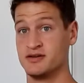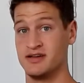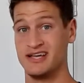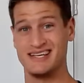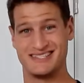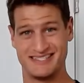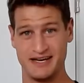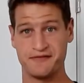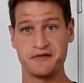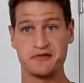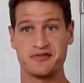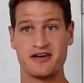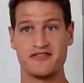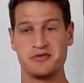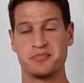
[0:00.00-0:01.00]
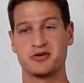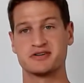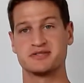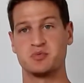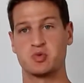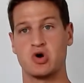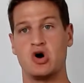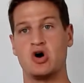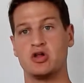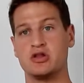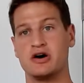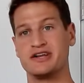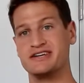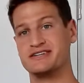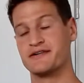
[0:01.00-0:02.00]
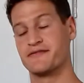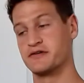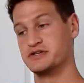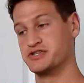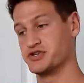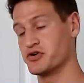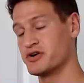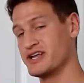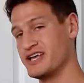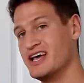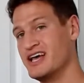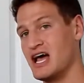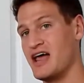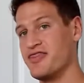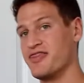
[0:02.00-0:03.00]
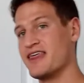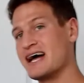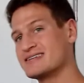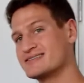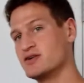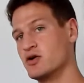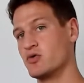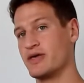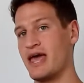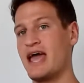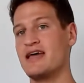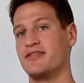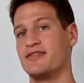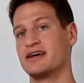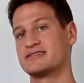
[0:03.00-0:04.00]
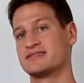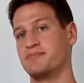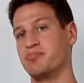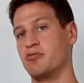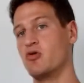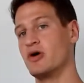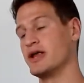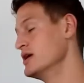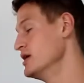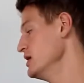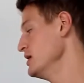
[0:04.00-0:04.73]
It's different for every person. We're all on a different journey, and that's okay. That's the point.